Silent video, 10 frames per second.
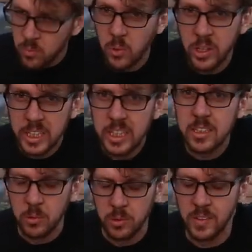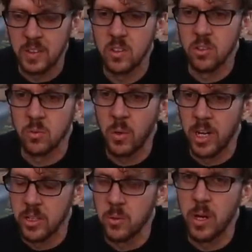really get the resistance
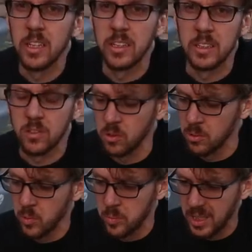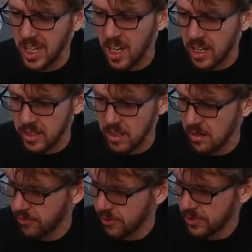wire the right length so it would be hot
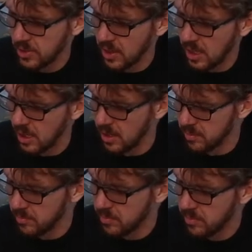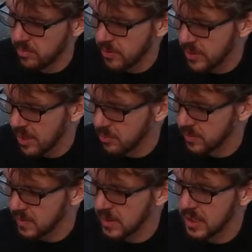enough. Um, that
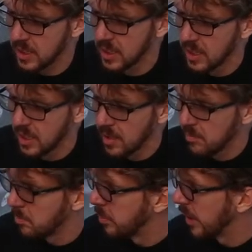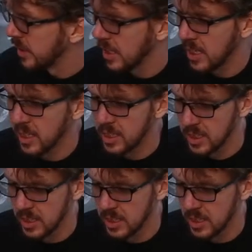was the key. But uh,